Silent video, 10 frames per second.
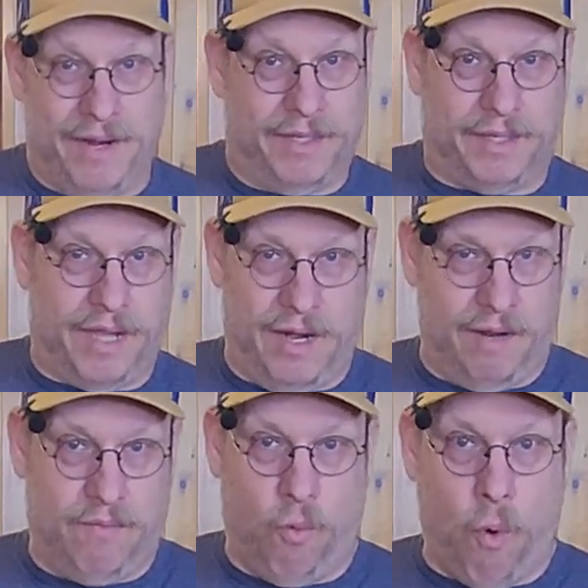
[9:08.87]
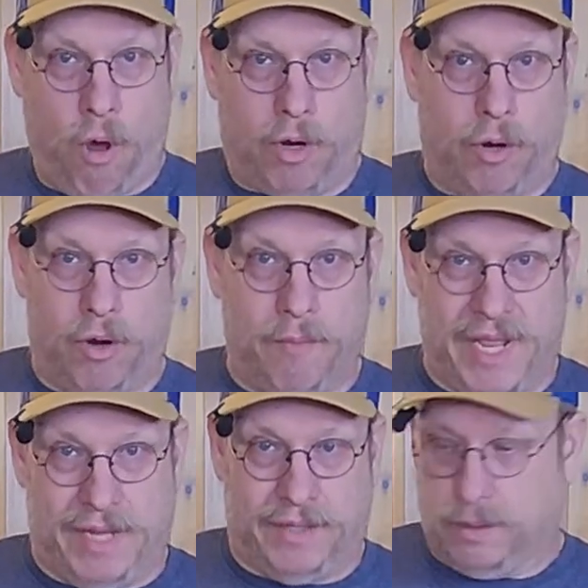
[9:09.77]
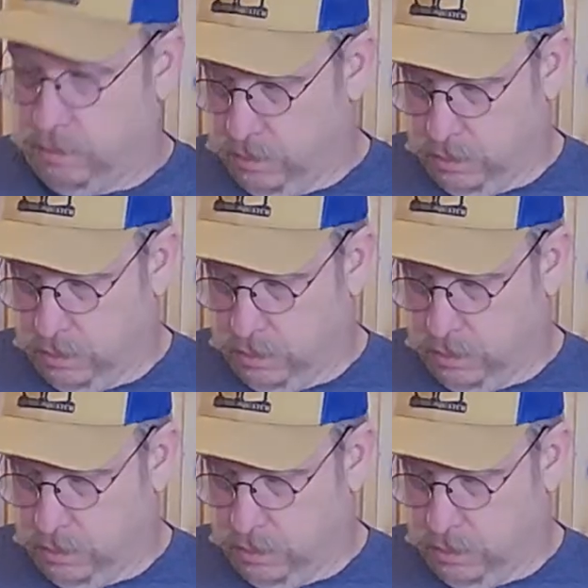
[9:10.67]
That's kind of water on beans.